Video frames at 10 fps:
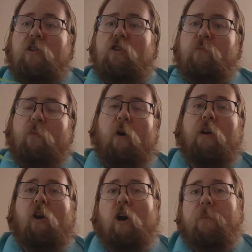Super
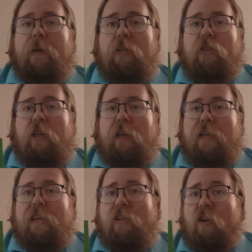Mario R P G
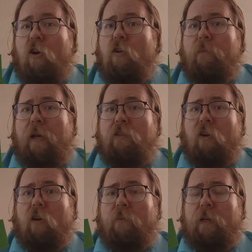is a turn-based
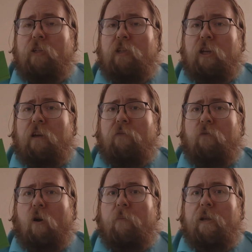R P G
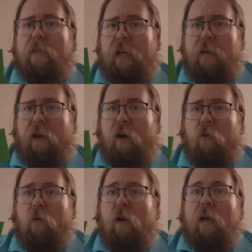from
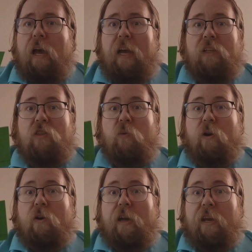Nintendo and
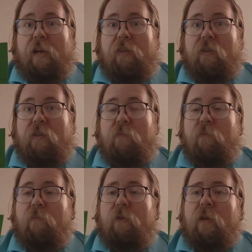Square Enix.
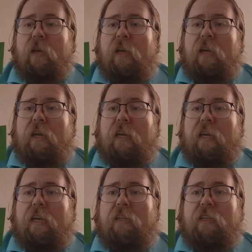It
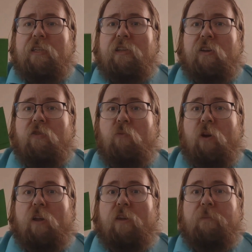is considered
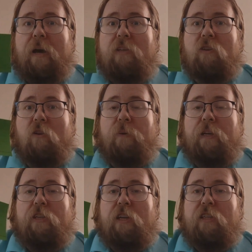one of the best R
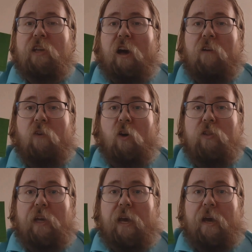P Gs of all
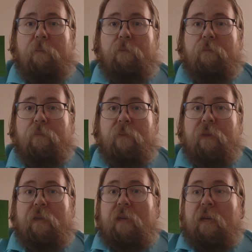time
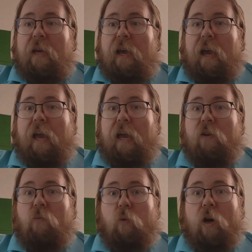
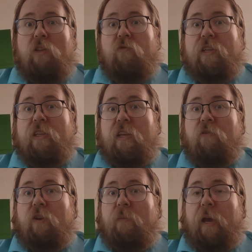and was recently
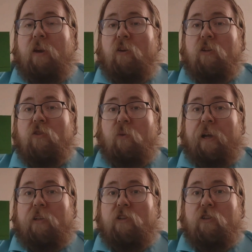remade on the
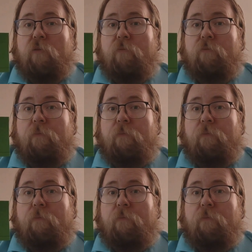Switch.